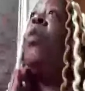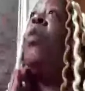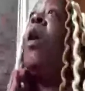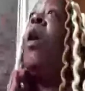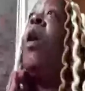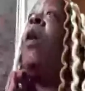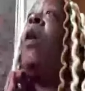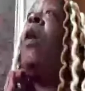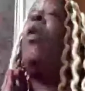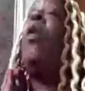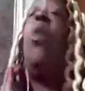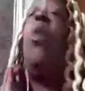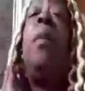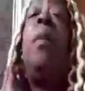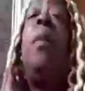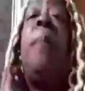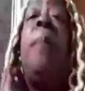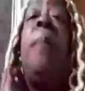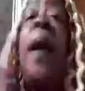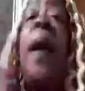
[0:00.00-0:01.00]
are
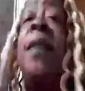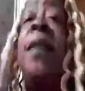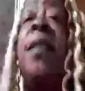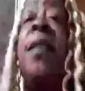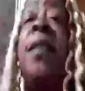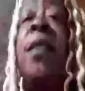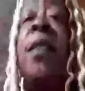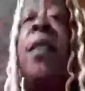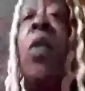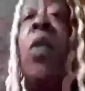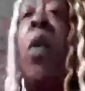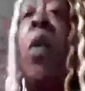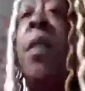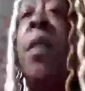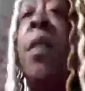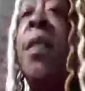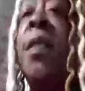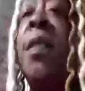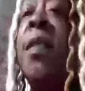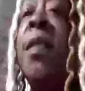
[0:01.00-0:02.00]
going back to
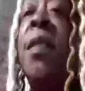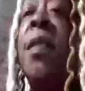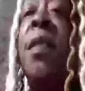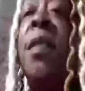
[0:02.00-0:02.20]
source,